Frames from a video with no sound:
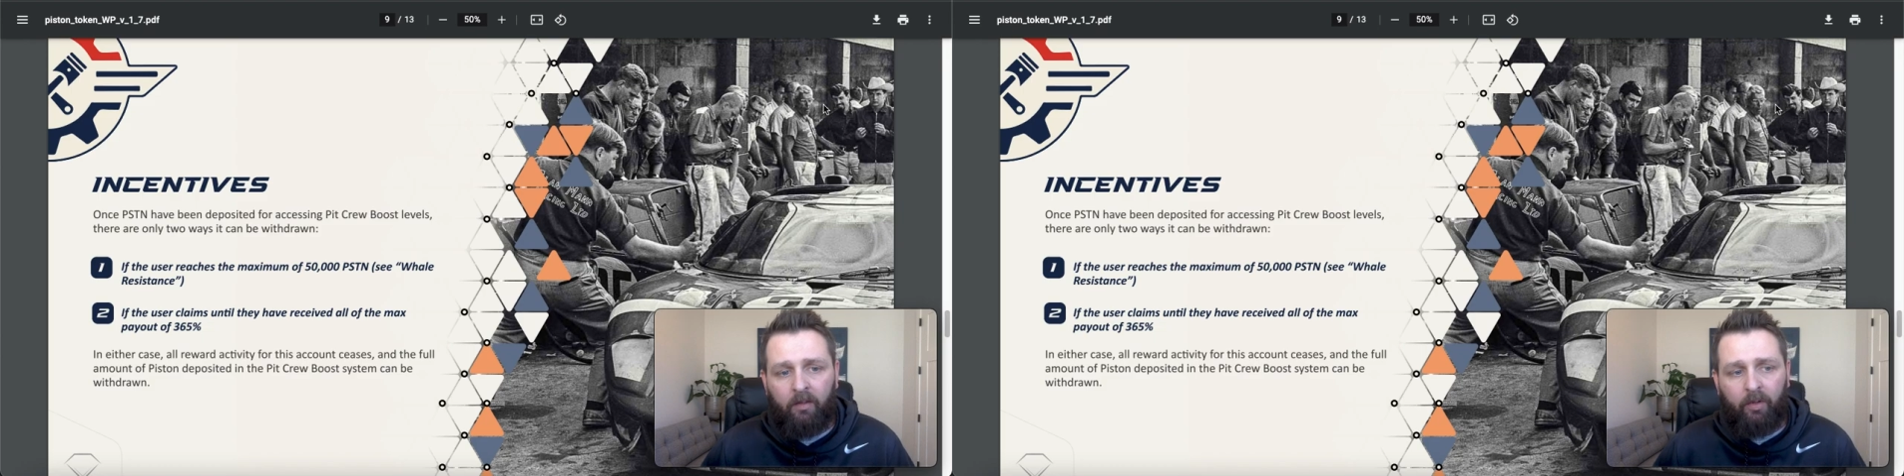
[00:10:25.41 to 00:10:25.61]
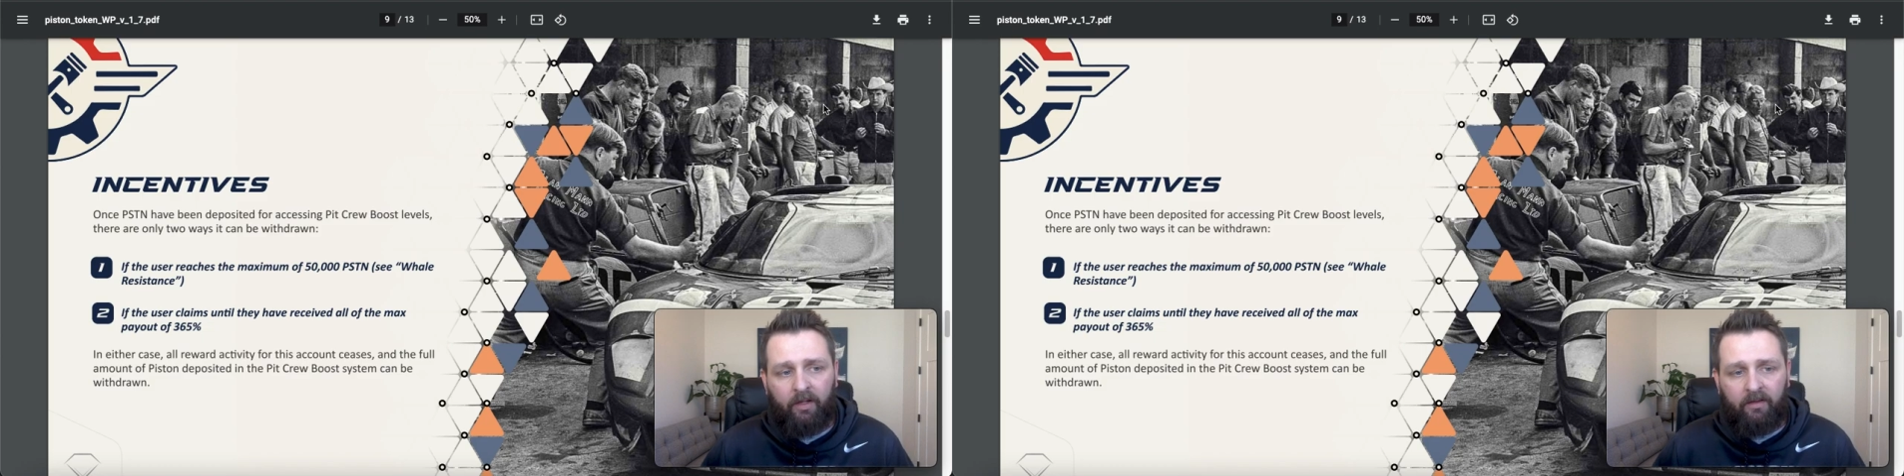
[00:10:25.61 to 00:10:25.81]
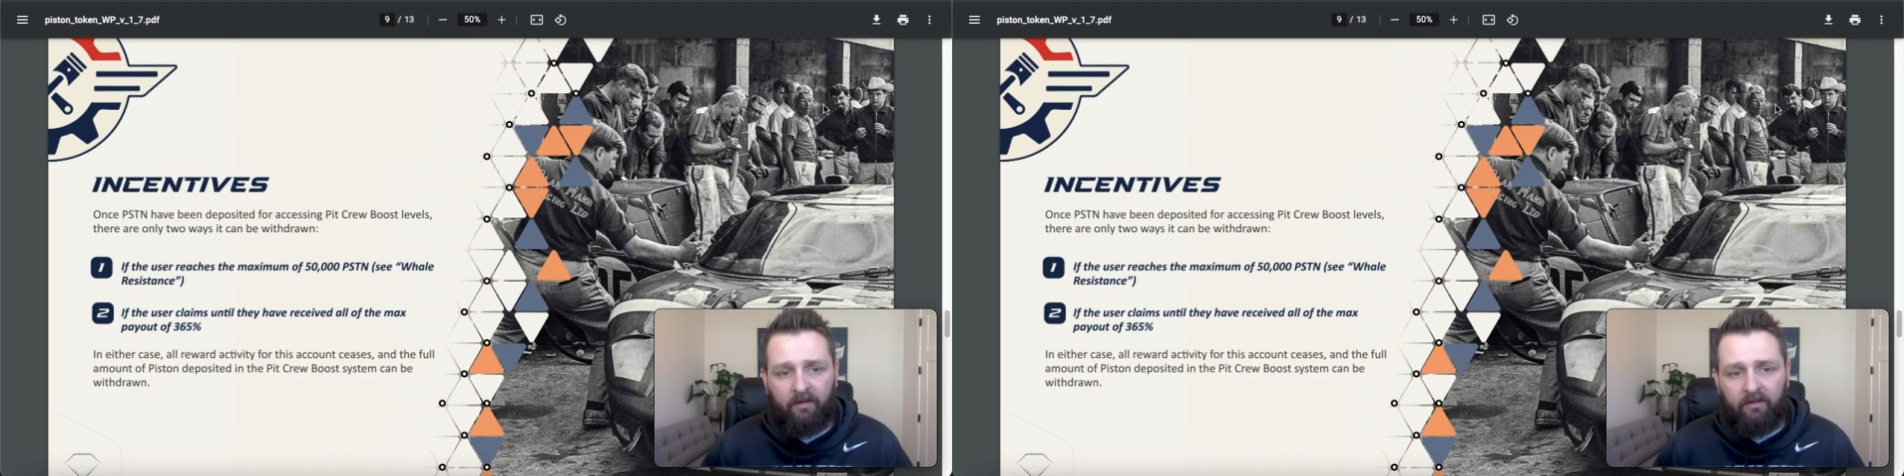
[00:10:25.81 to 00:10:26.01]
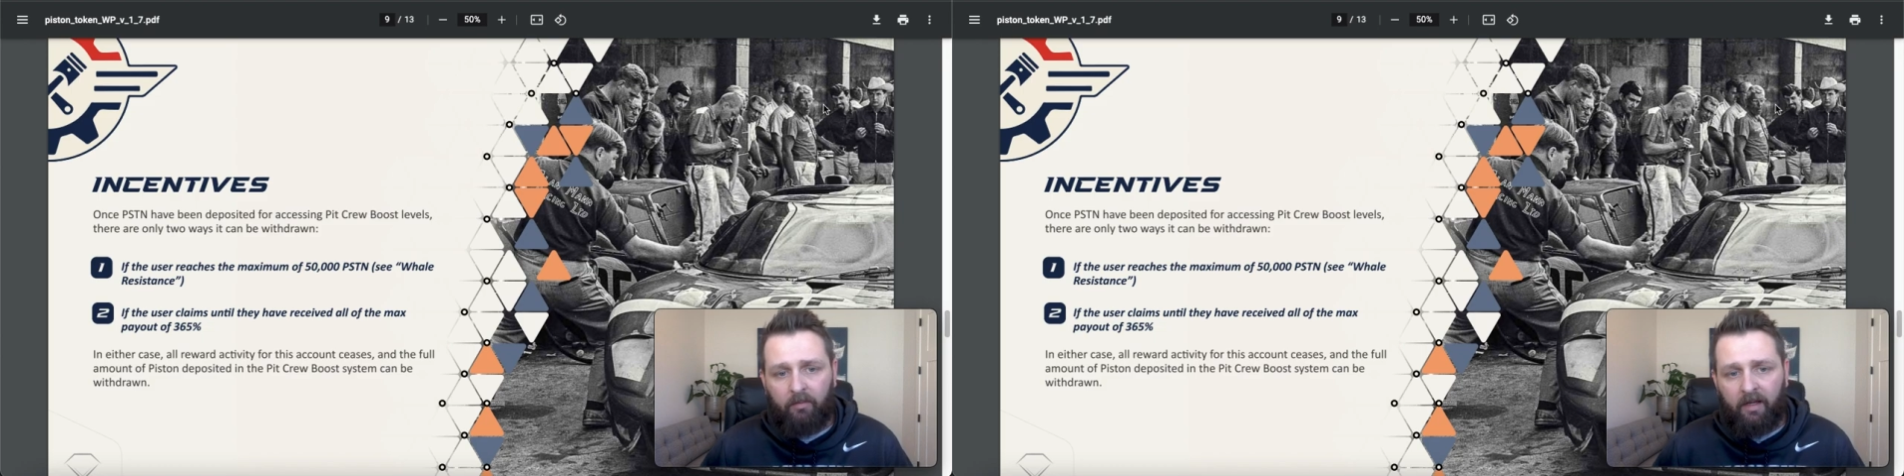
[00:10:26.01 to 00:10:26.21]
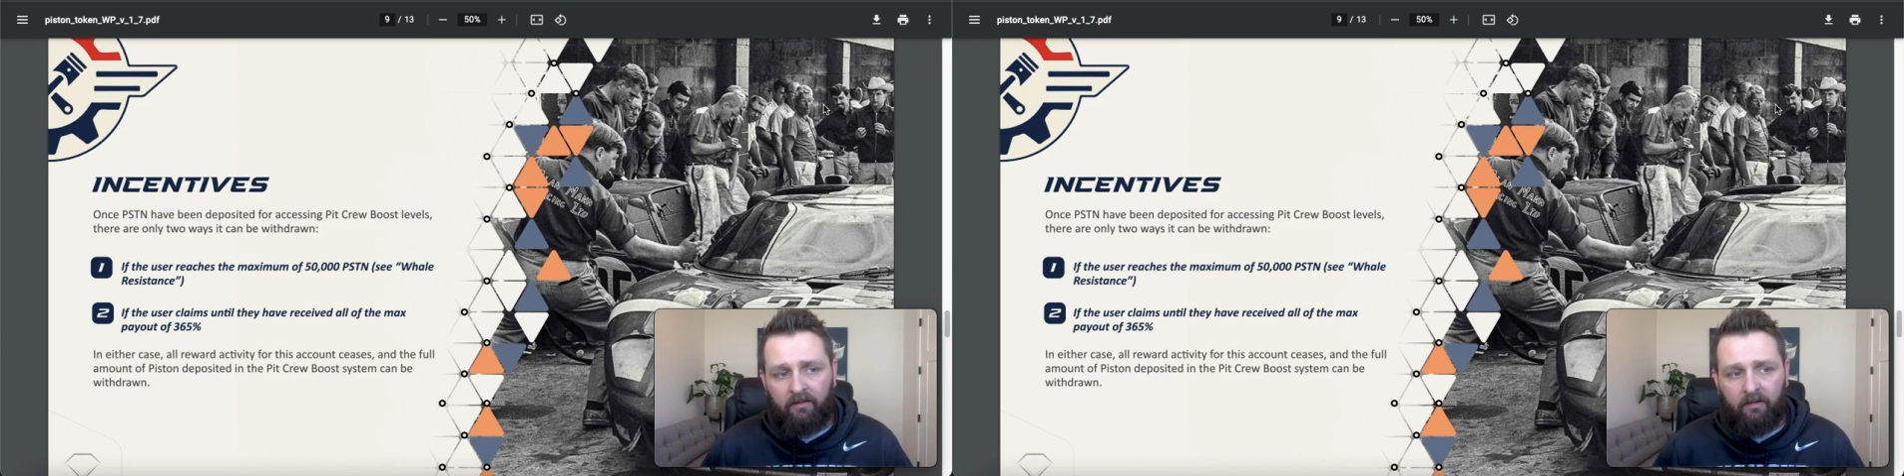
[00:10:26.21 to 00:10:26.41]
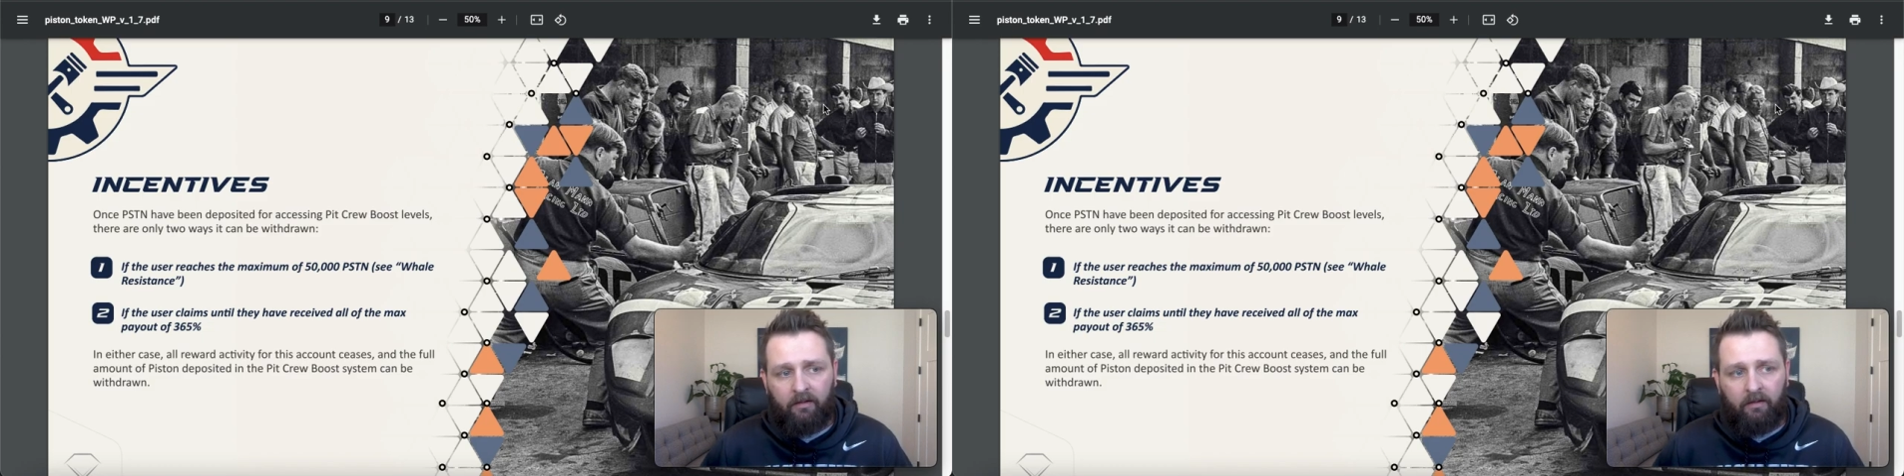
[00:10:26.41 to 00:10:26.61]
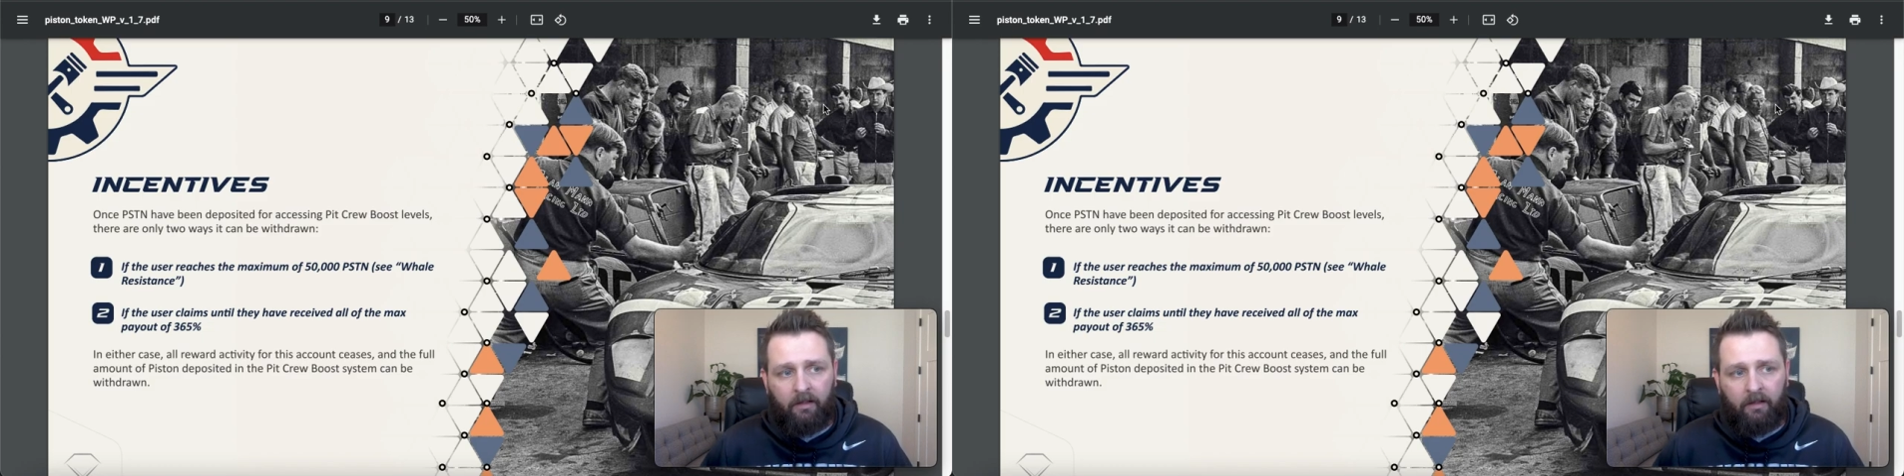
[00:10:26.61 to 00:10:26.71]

but this brings it